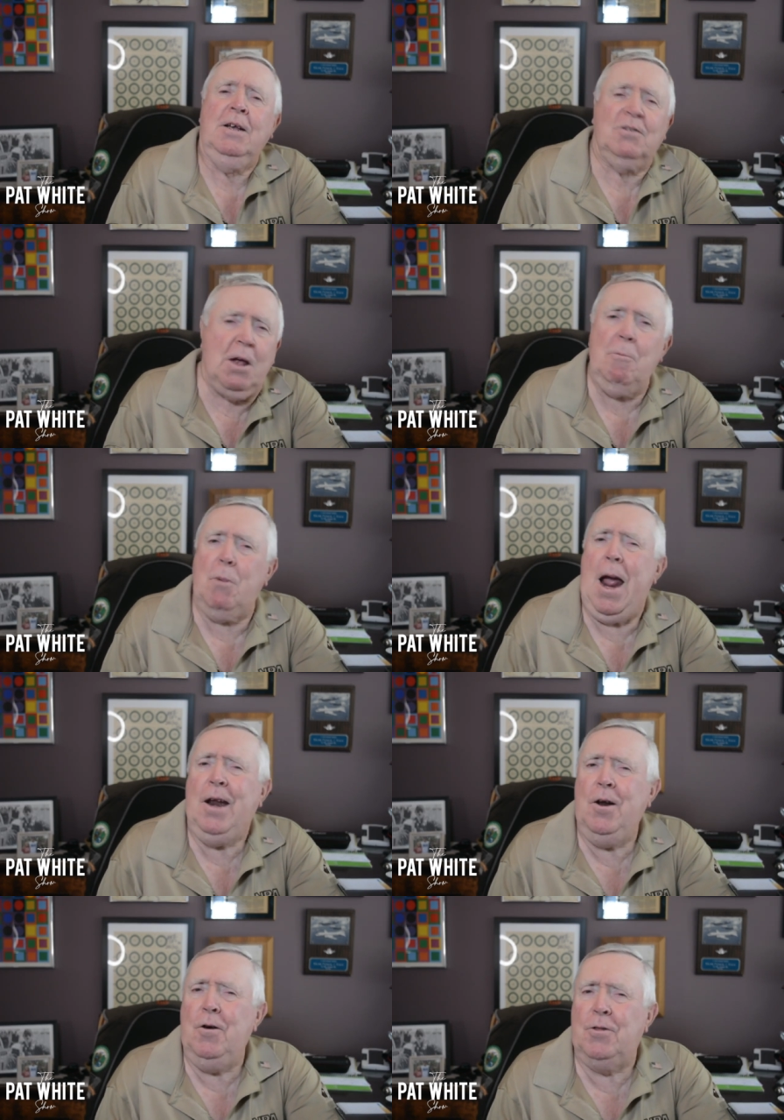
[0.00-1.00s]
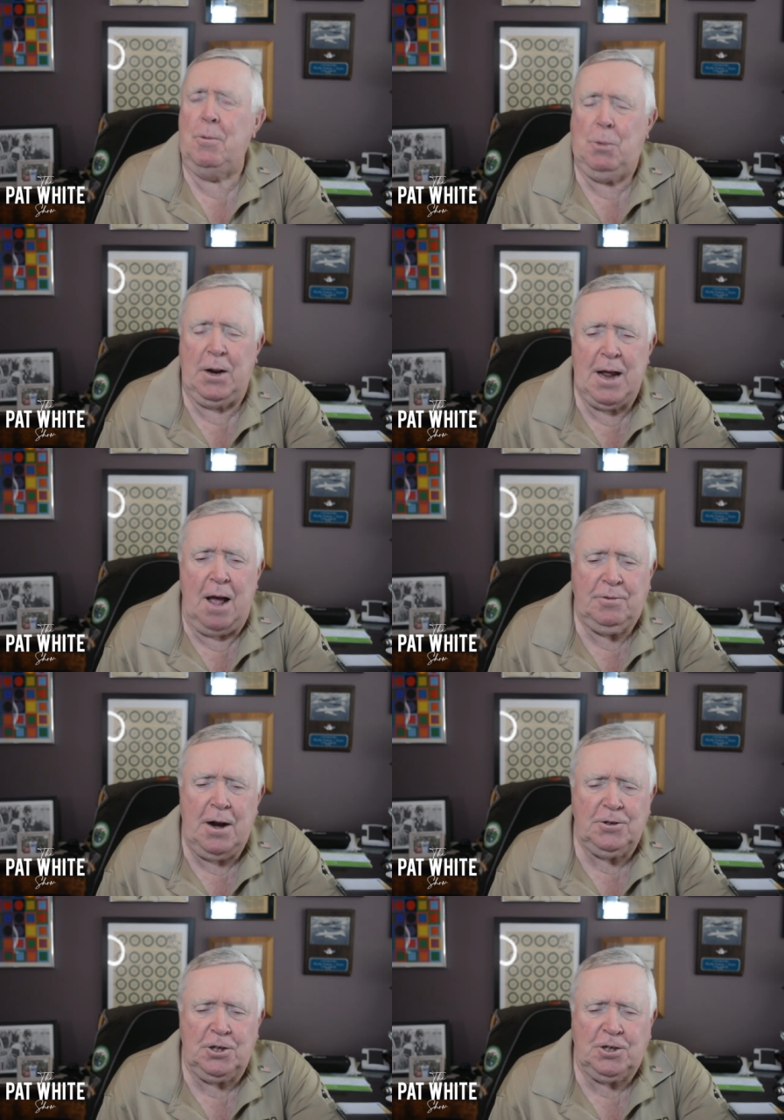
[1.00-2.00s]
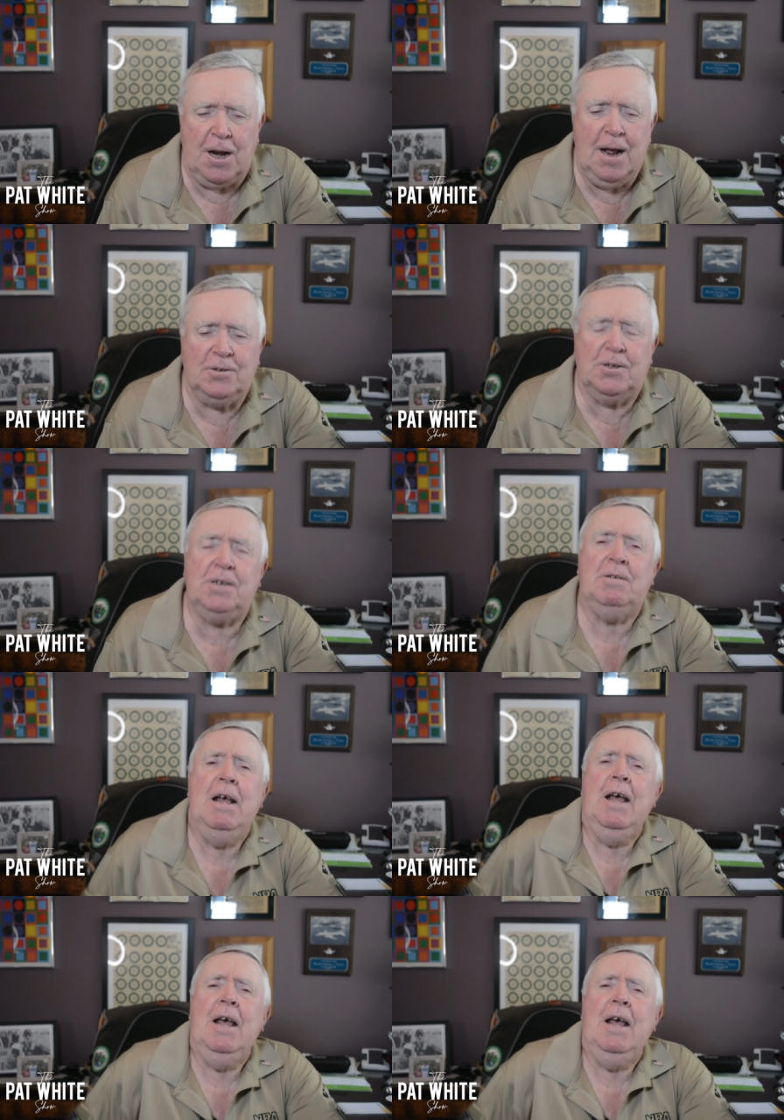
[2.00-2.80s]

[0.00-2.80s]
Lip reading: Something brand new they're putting out there, just announced this,